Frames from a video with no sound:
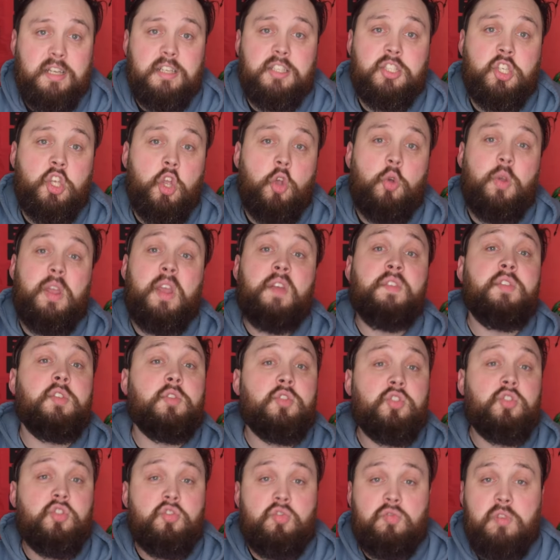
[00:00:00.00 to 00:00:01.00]
So if you're
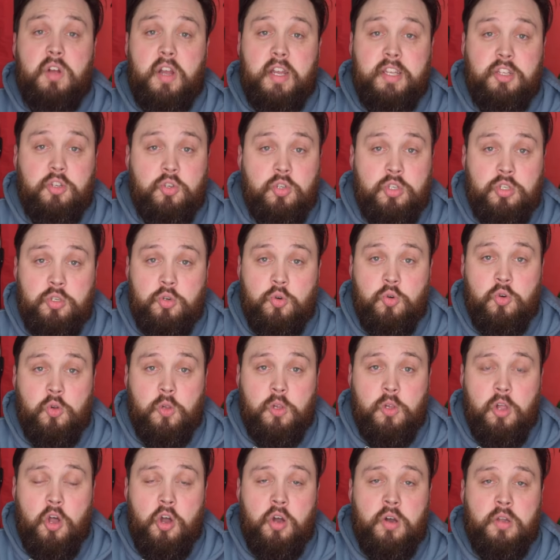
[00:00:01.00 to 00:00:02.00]
trying your snorkel
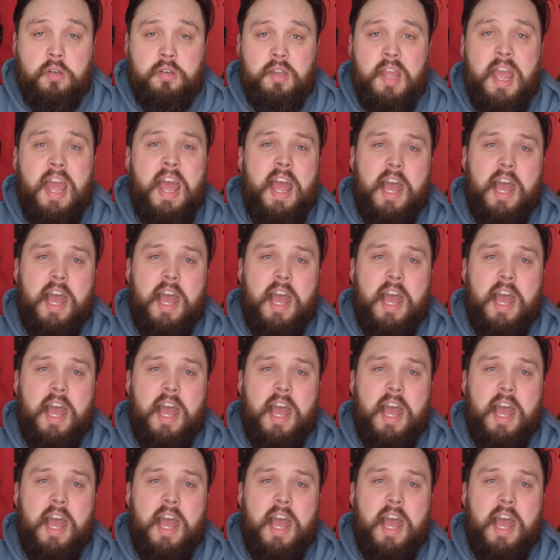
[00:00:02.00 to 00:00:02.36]
on